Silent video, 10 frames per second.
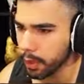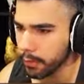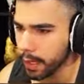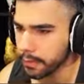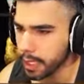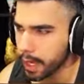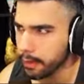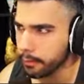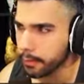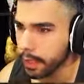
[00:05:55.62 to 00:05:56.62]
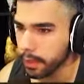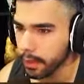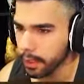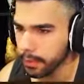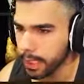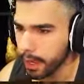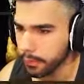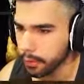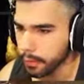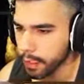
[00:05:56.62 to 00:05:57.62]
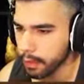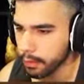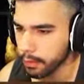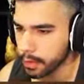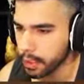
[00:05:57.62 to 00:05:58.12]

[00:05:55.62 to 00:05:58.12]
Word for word: you have time. It could be after the video. I'm just